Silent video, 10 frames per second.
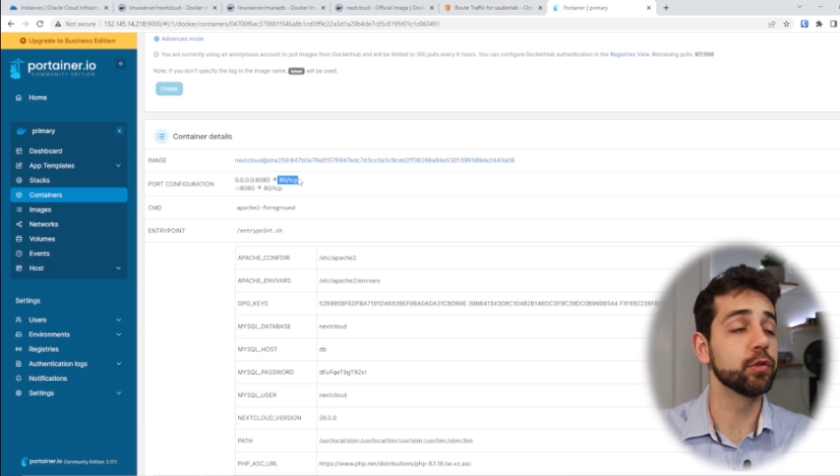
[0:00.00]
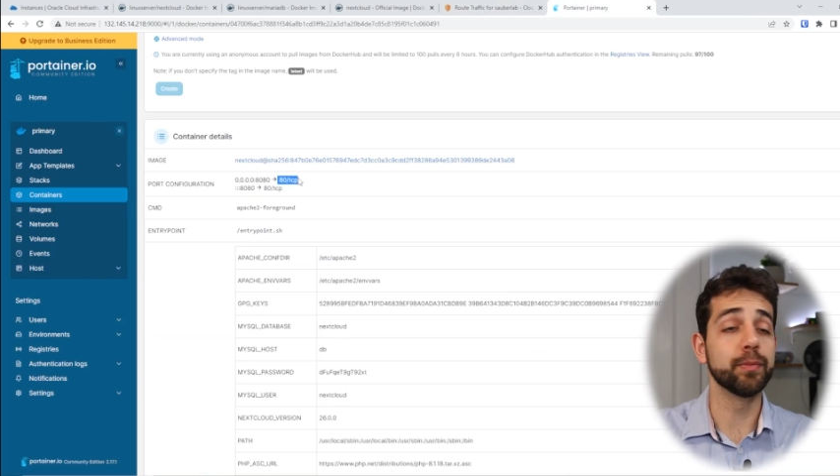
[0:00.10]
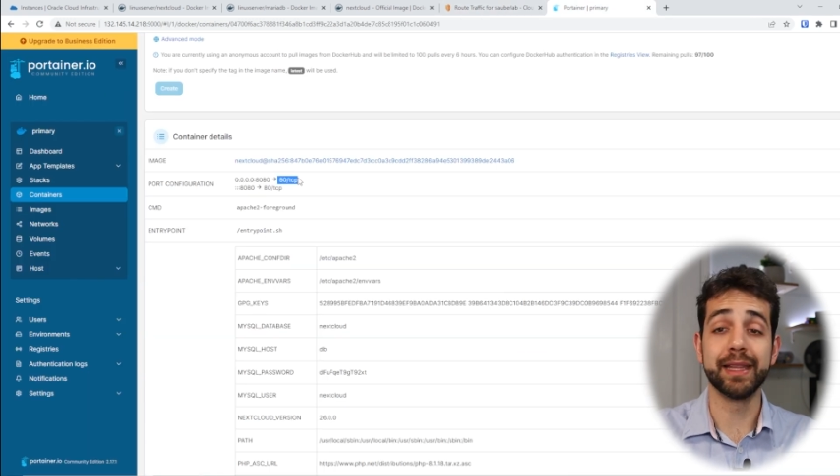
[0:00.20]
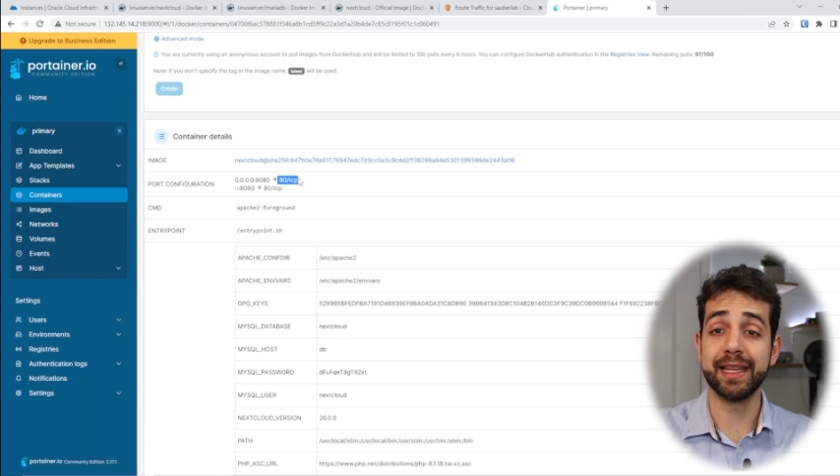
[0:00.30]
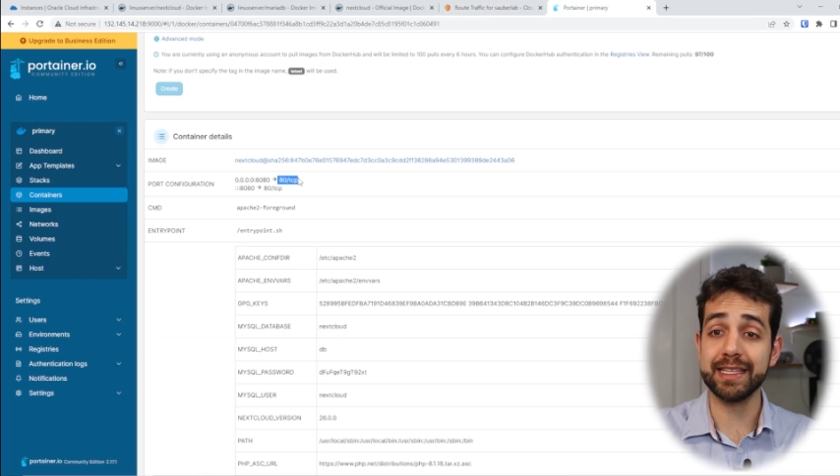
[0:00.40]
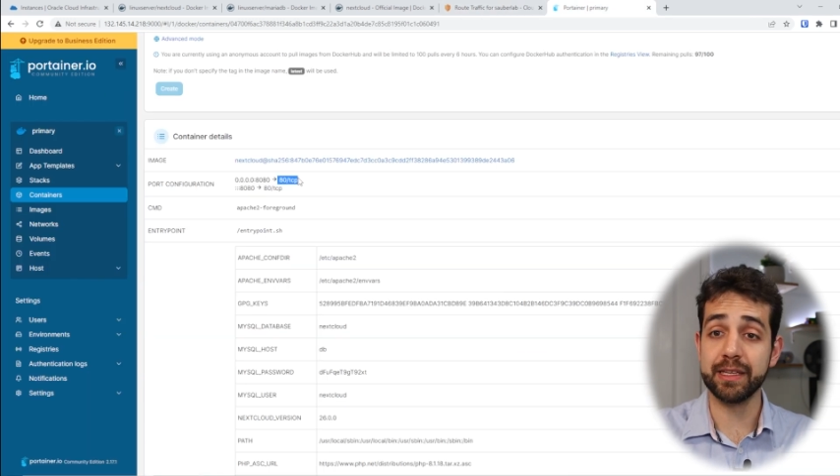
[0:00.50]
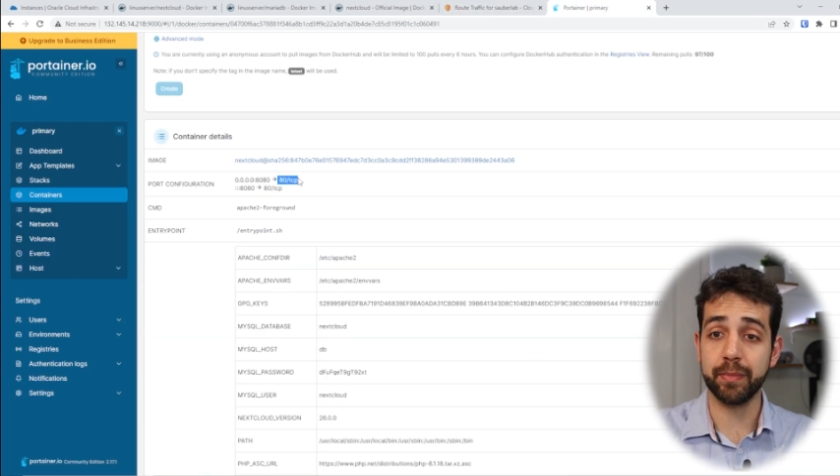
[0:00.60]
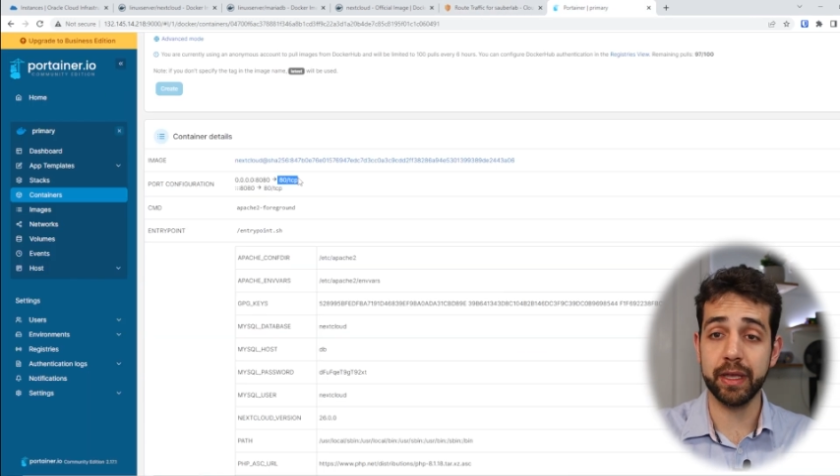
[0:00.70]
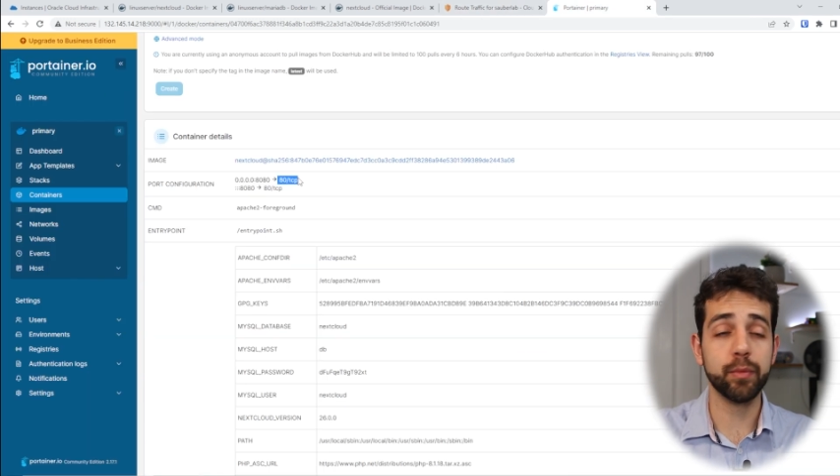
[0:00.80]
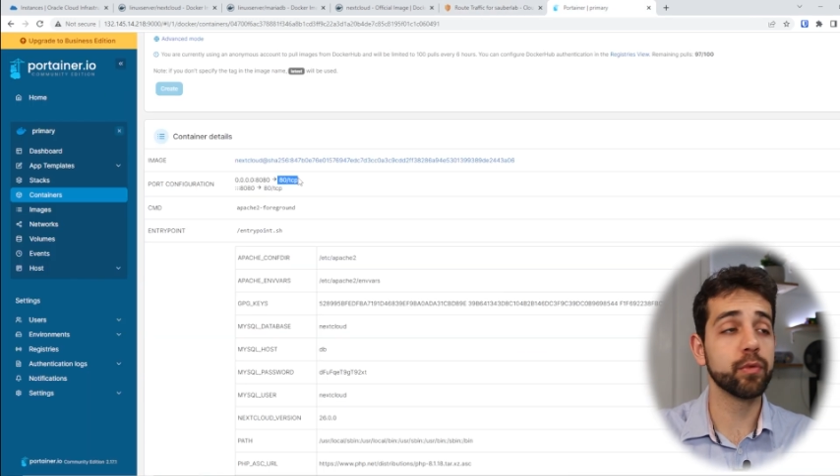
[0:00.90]
will be
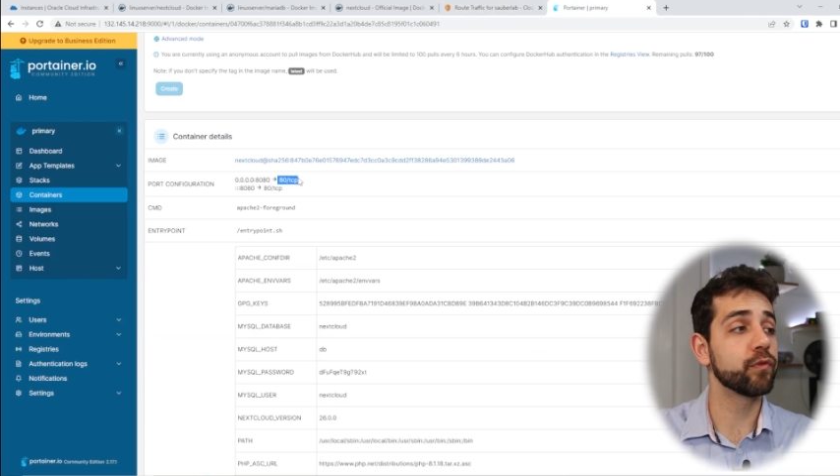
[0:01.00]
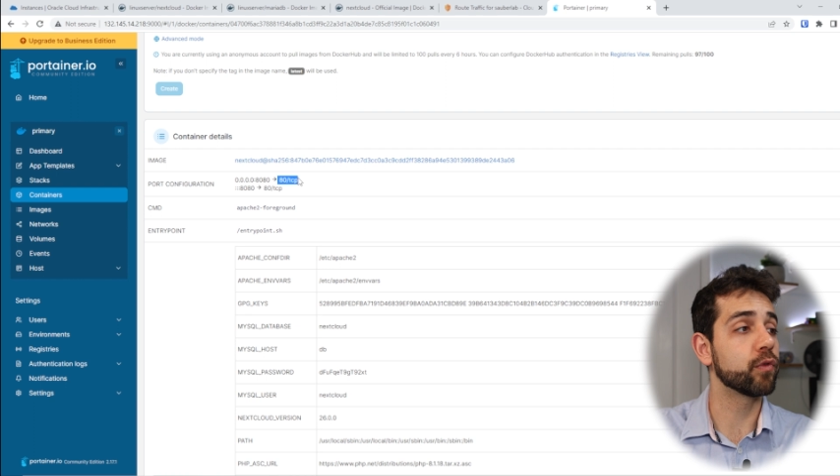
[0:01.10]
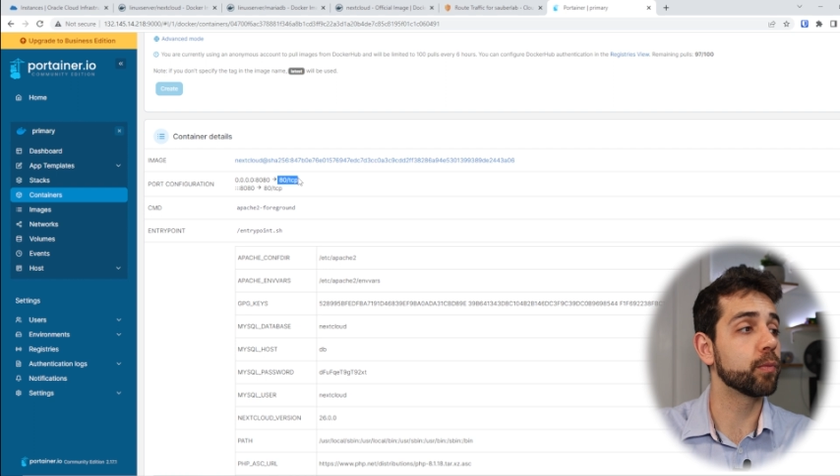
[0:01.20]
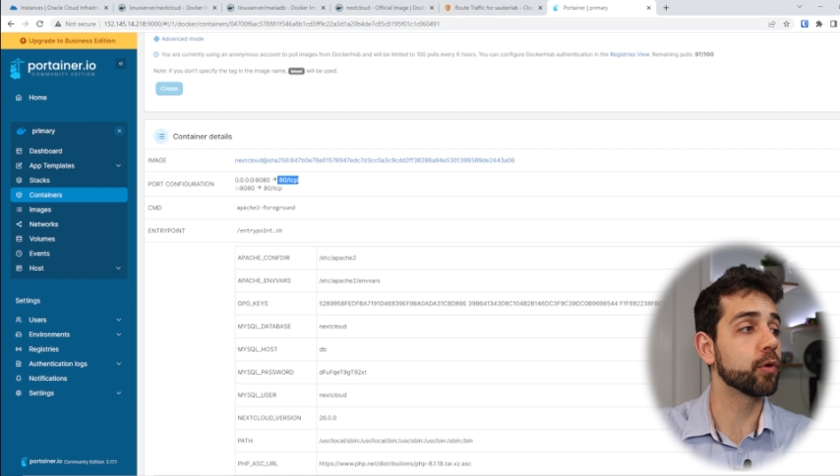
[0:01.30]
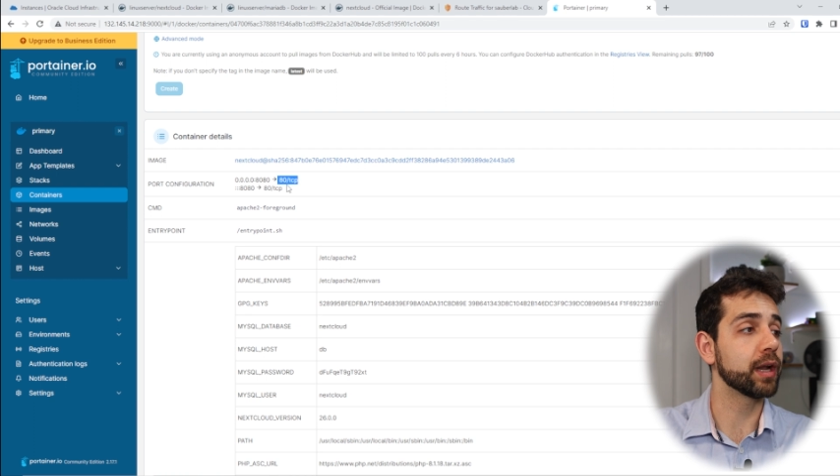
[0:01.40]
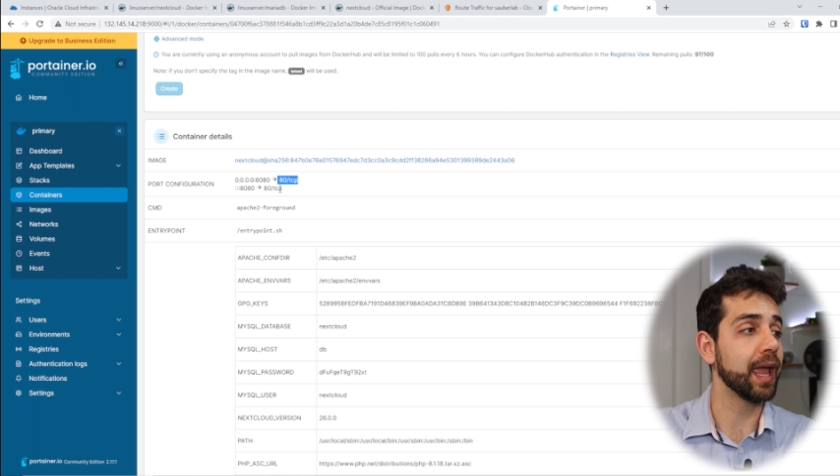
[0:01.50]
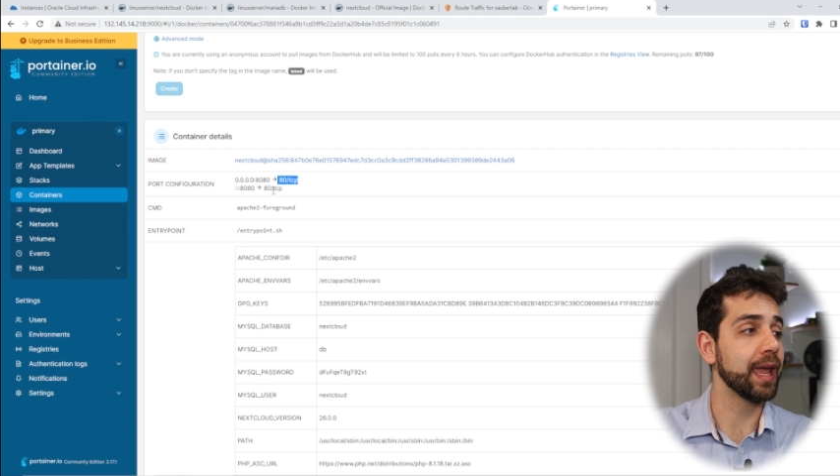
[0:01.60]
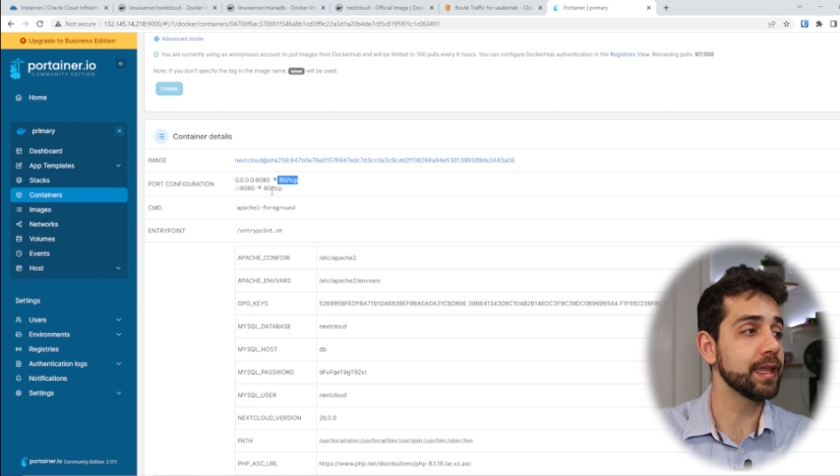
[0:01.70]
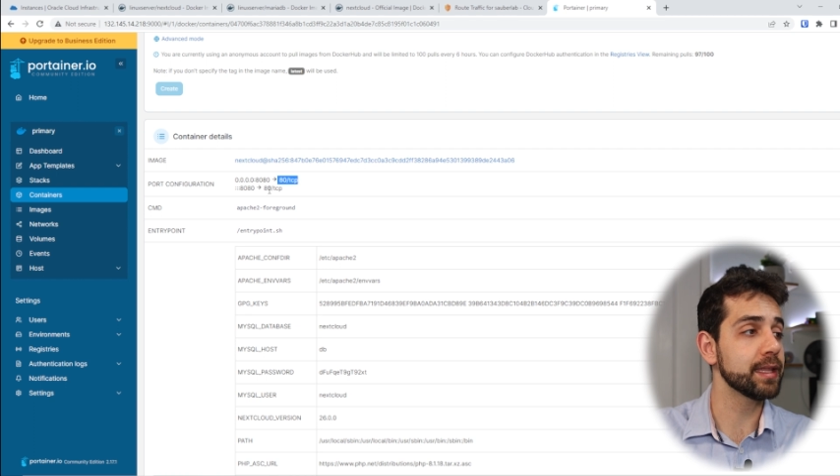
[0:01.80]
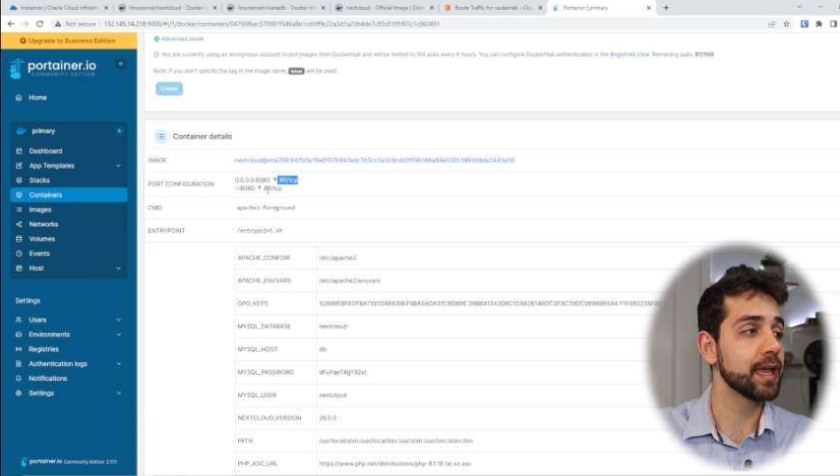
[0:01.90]
TCP for port
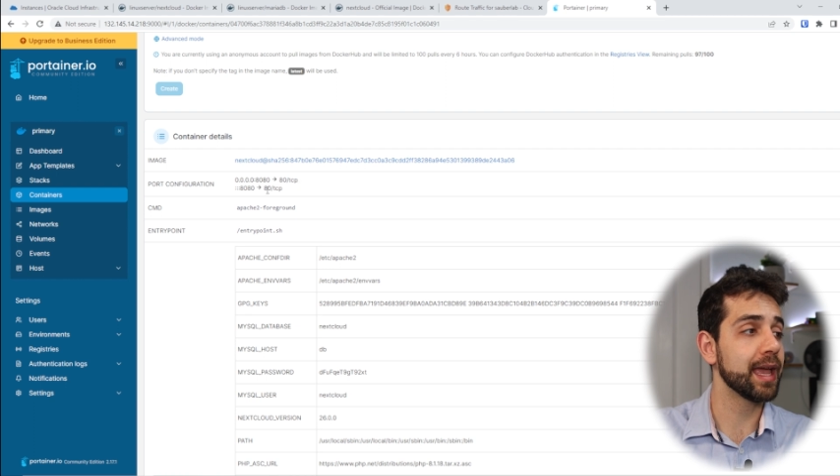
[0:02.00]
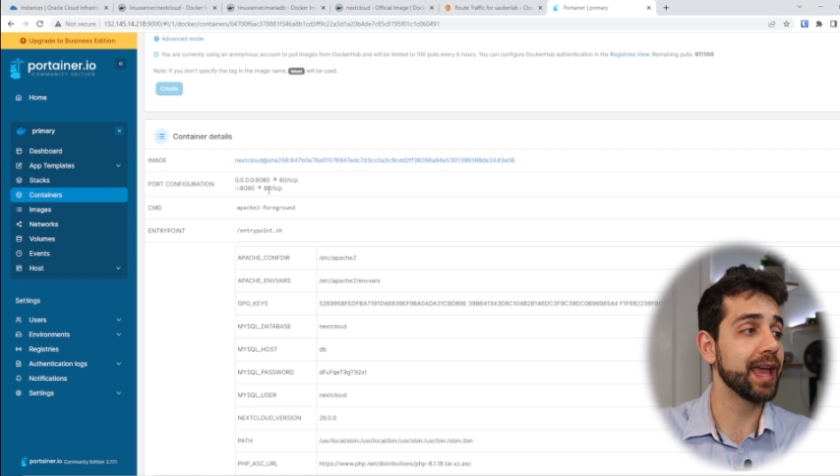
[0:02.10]
8